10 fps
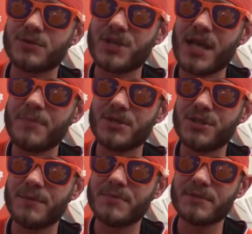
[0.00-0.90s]

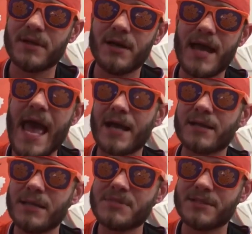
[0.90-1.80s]
championships at
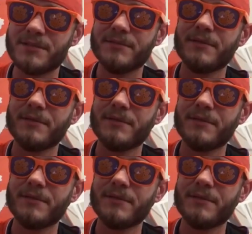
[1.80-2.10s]
Clemson.